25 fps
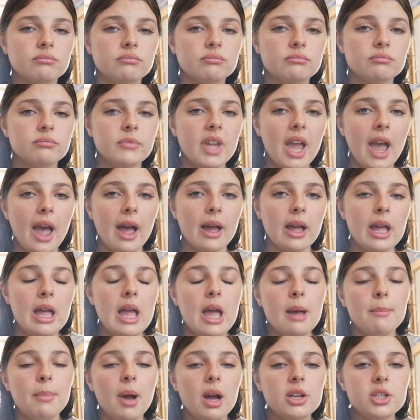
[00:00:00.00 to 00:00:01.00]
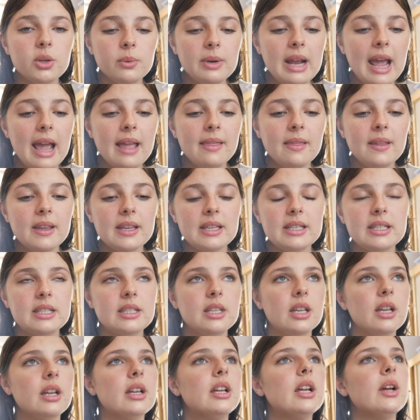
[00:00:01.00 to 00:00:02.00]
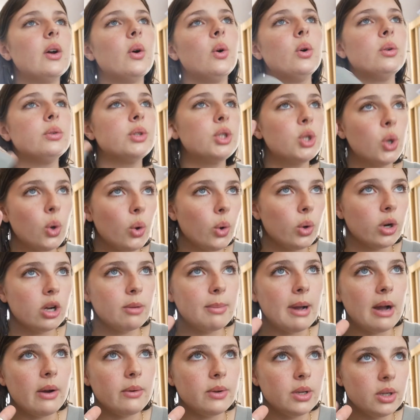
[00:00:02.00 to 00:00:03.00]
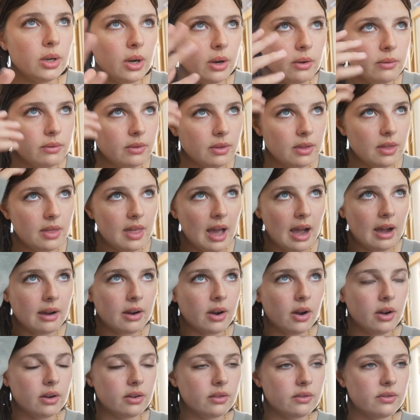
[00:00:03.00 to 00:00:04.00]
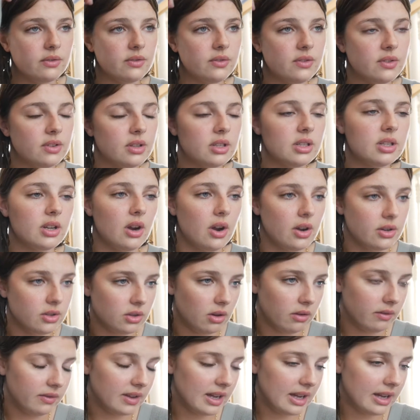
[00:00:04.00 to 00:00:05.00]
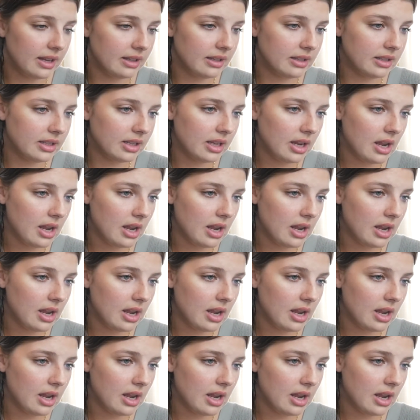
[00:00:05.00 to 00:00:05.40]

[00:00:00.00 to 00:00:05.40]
Yeah, but I don't want to end this or talk about, you know, that kind of side of it.